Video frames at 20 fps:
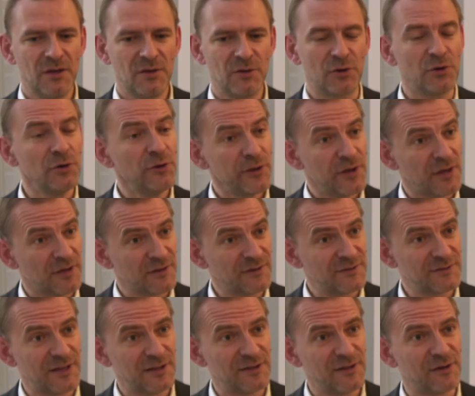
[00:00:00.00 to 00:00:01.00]
The good thing
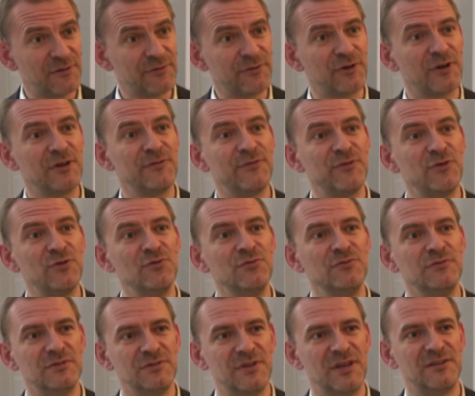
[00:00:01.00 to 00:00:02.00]
is that there are very few
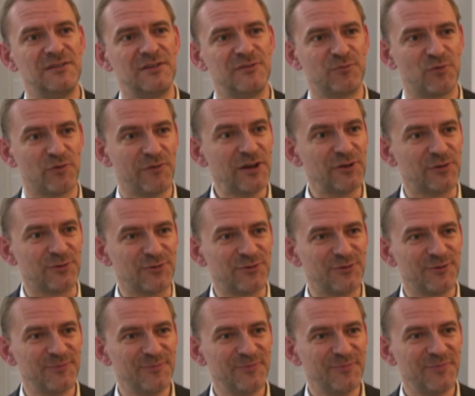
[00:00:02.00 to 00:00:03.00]
native
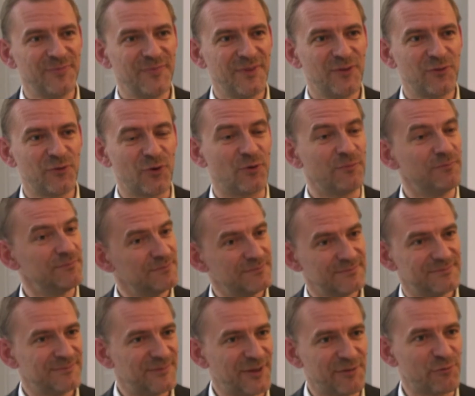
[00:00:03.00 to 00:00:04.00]
providers. So
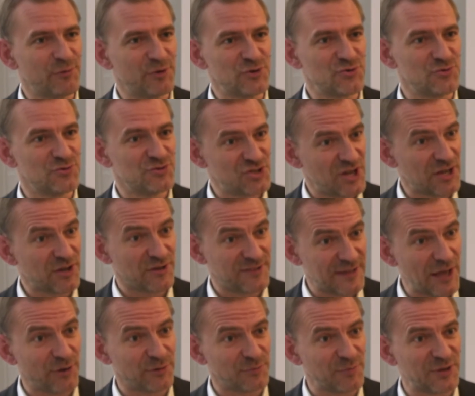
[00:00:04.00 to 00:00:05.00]
everyone should check us
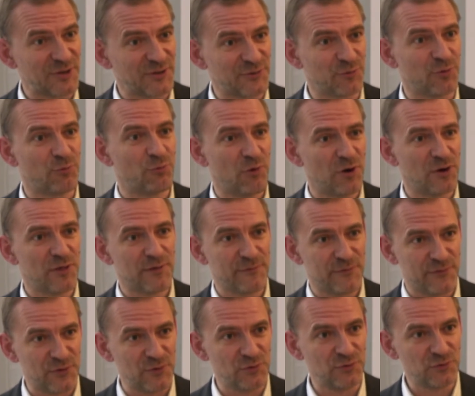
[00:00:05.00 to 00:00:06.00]
out because we're one of the
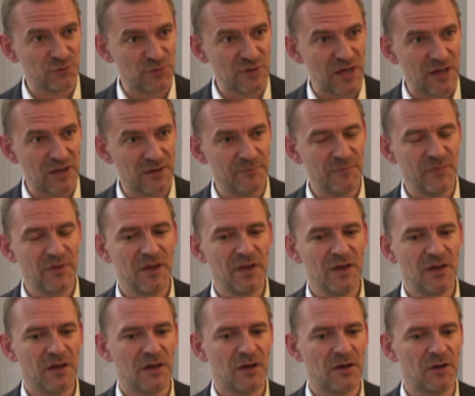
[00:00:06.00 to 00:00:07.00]
few today.
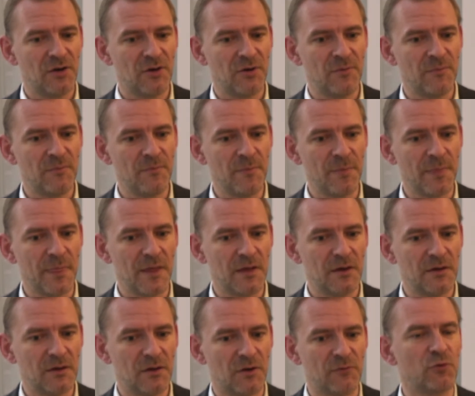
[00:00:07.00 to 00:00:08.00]

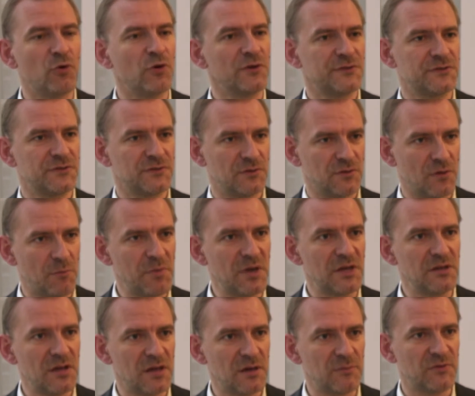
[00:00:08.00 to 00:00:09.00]
Of course, the
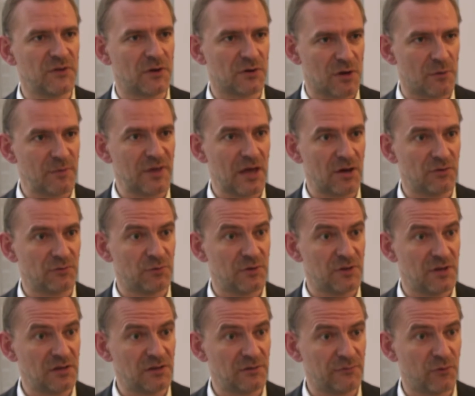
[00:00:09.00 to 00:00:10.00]
big names are coming out with
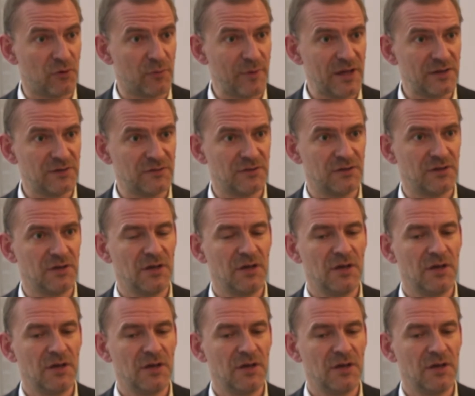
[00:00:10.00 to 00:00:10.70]
native formats.